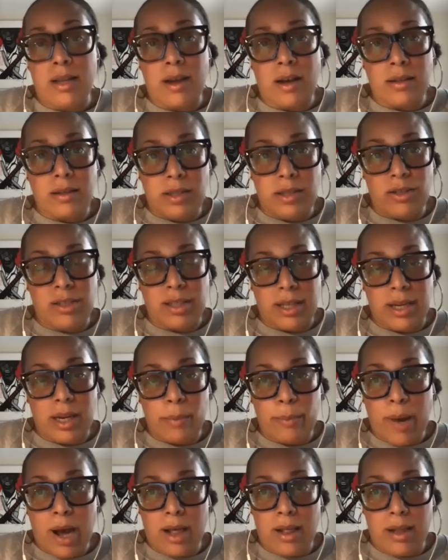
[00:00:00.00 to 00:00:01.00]
usually
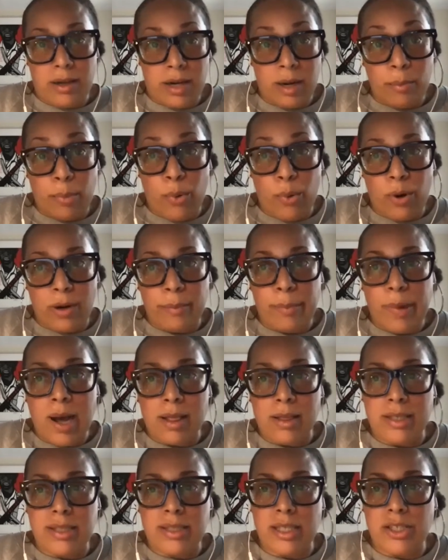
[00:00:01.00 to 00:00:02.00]
an important
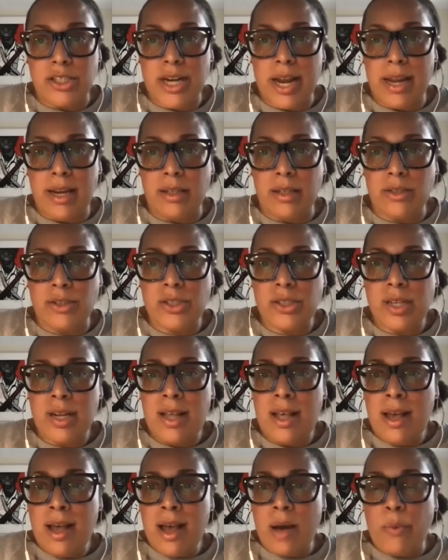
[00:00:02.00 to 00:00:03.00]
policy change.
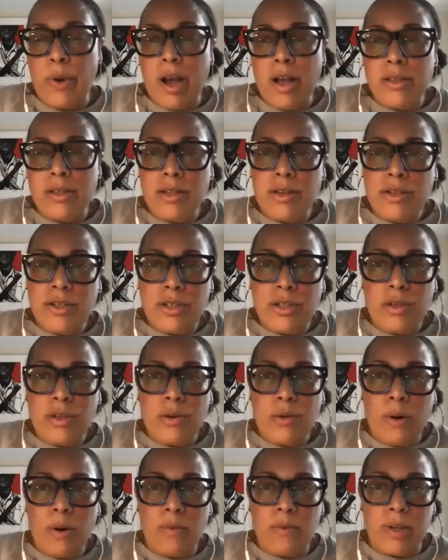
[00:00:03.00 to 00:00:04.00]
And we also
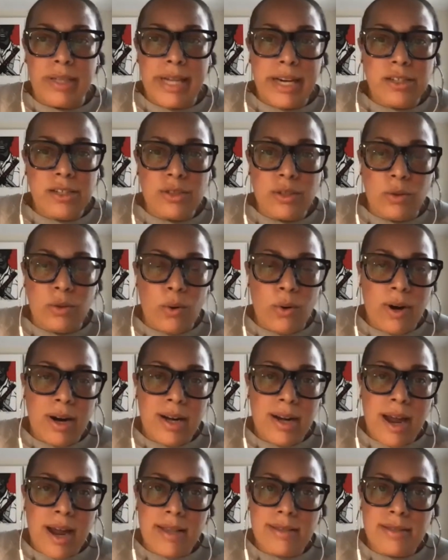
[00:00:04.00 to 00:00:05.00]
do relational
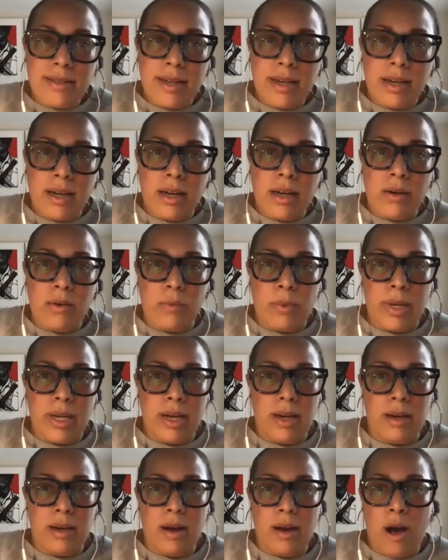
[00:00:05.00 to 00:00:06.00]
organizing.
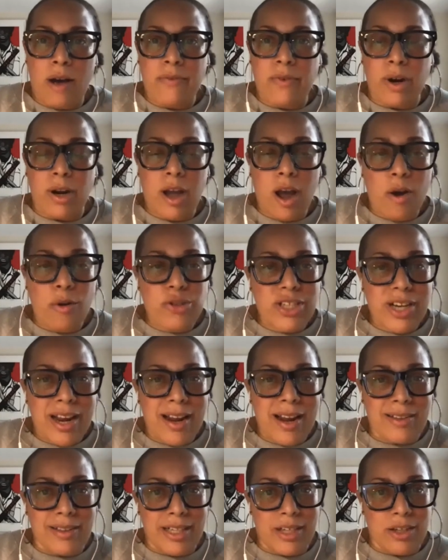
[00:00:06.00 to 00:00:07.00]
We offer
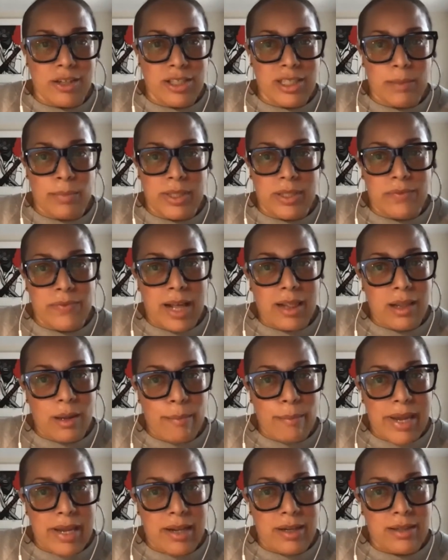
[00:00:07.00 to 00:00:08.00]
coaching and leadership
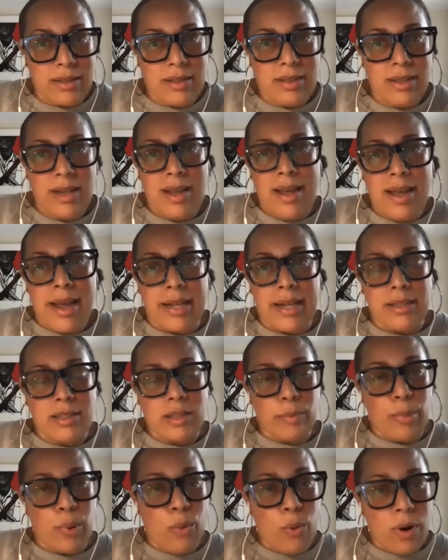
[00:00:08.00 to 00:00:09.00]
development and
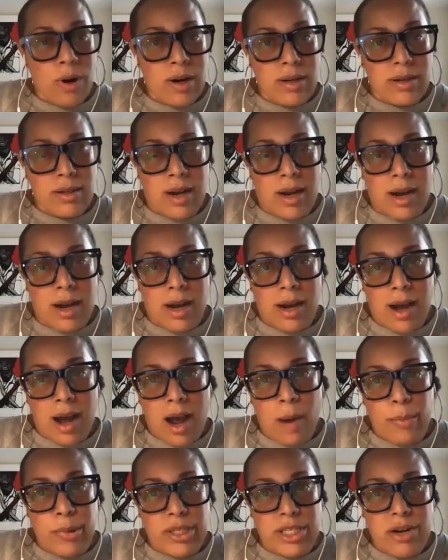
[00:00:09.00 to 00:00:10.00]
support
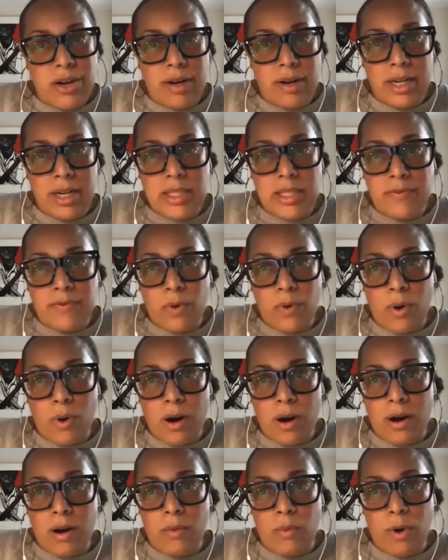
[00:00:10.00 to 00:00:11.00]
opportunities
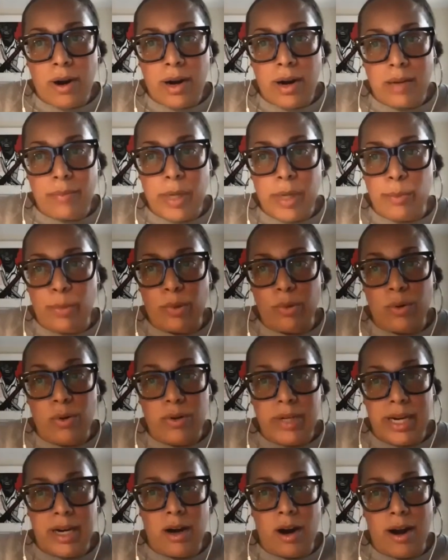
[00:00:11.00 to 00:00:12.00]
for working people who
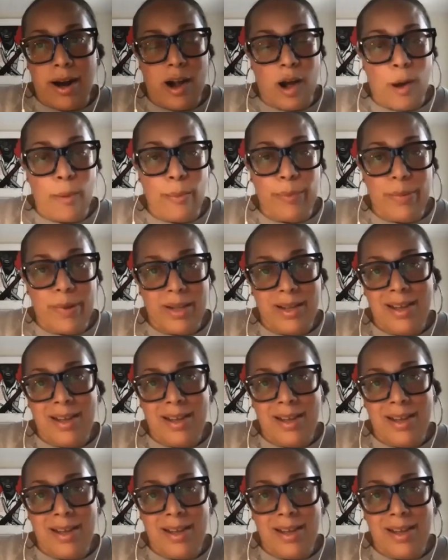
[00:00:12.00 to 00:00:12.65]
need our help